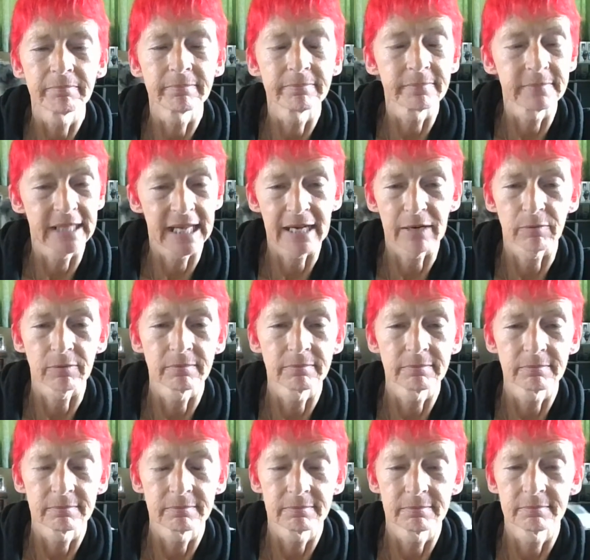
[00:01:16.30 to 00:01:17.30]
Now,
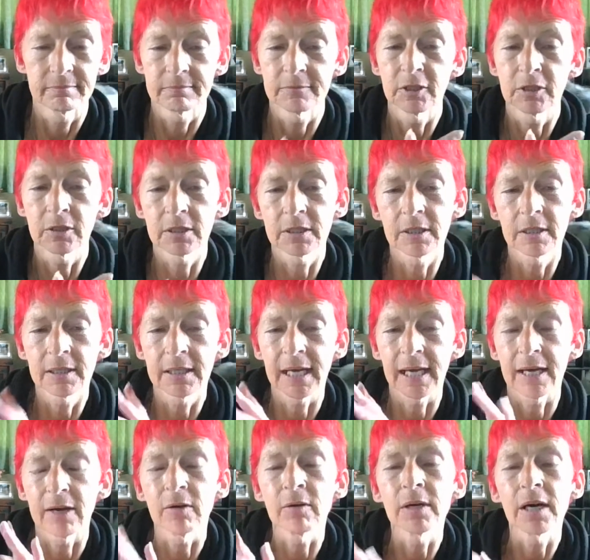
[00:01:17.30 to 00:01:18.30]
look at her
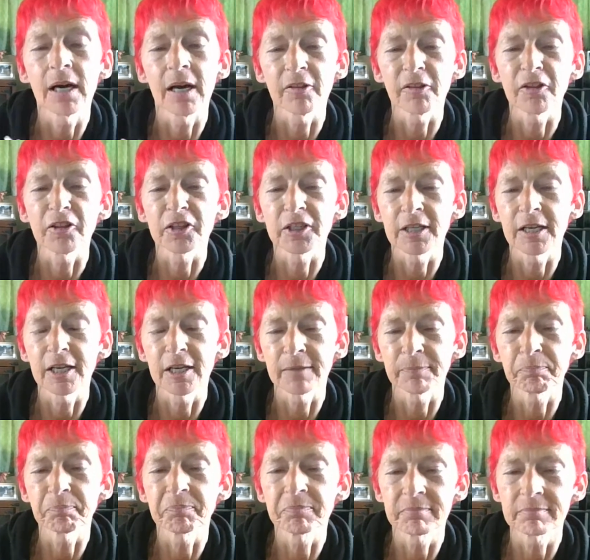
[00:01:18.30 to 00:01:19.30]
now, other than her
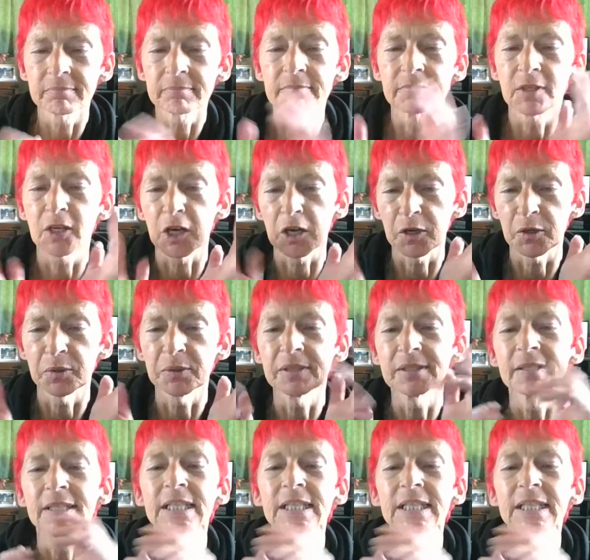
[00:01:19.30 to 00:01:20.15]
cone.